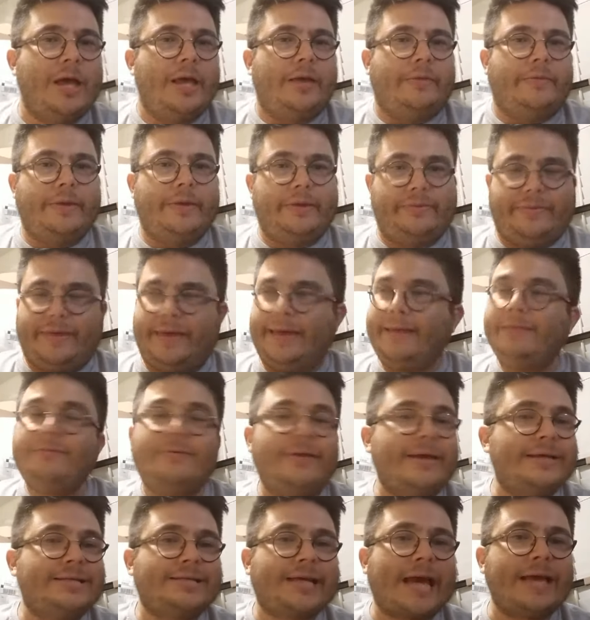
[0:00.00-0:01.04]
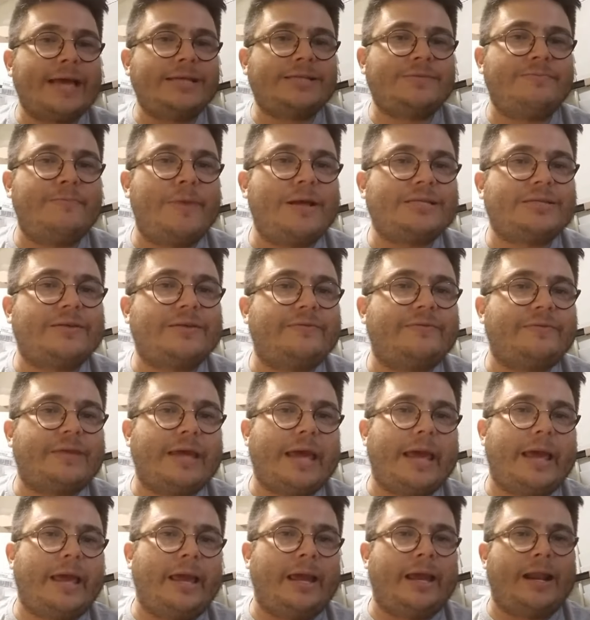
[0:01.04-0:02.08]
These guys must have
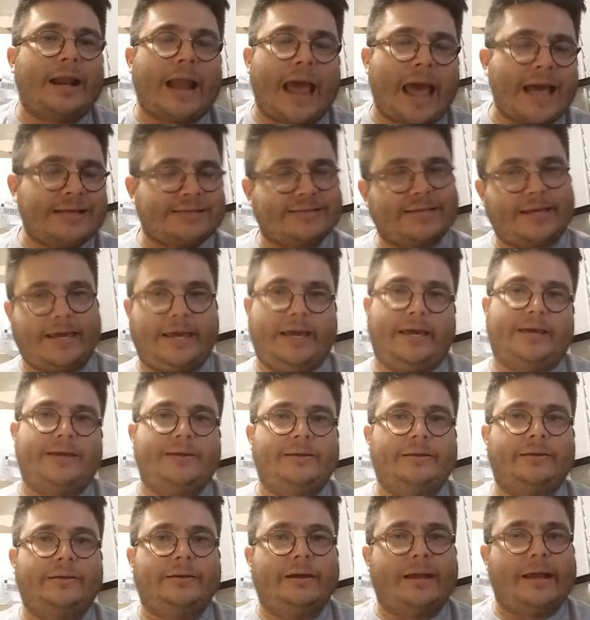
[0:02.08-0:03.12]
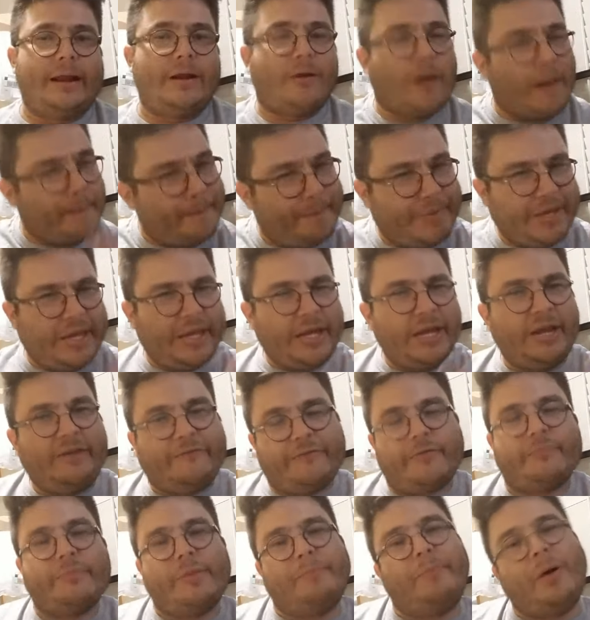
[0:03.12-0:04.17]
taken an ass kick, you know, a beating
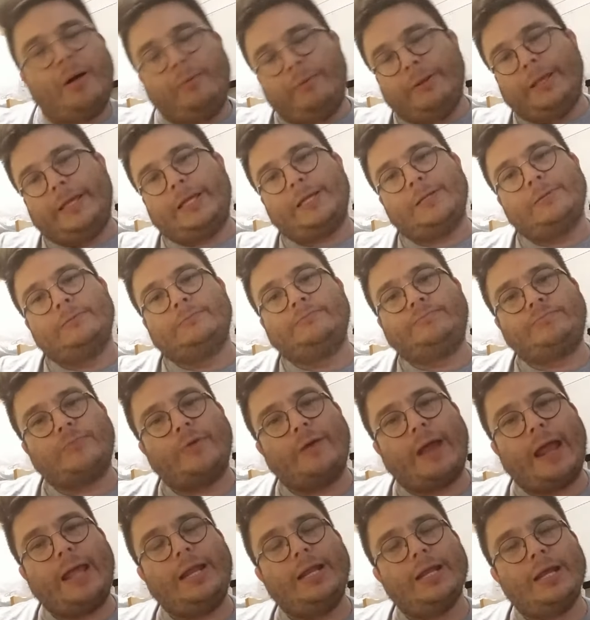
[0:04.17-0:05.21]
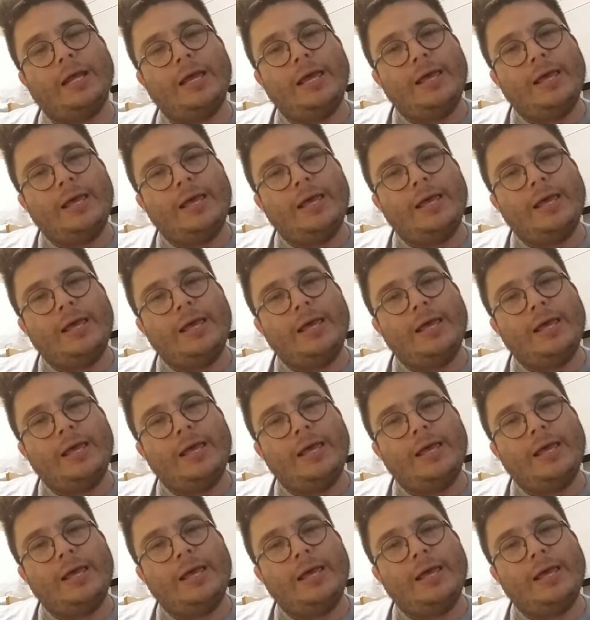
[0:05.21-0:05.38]
from the public, right?